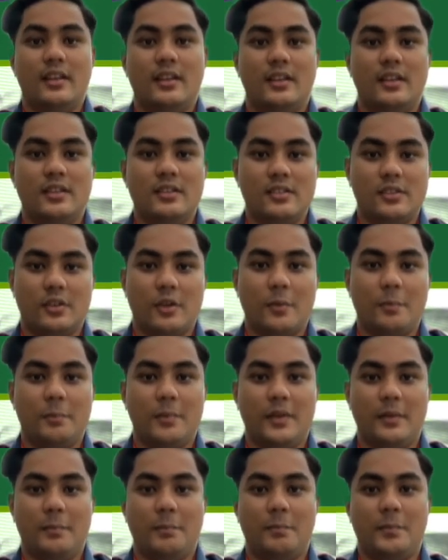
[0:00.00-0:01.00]
Each
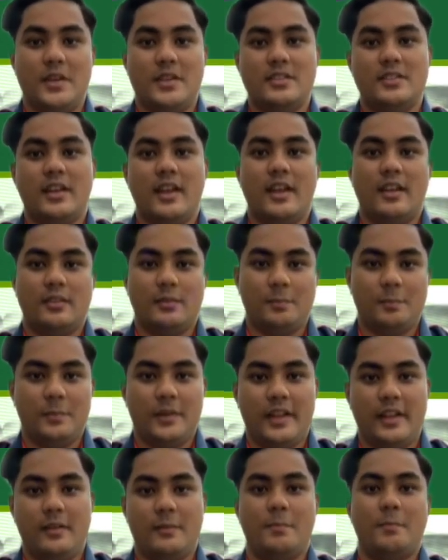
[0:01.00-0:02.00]
topic page
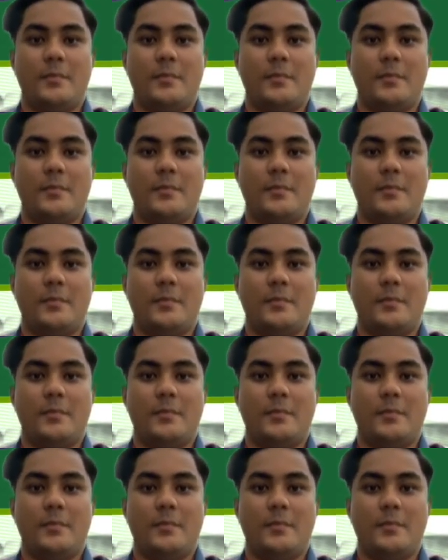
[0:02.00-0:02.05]
explains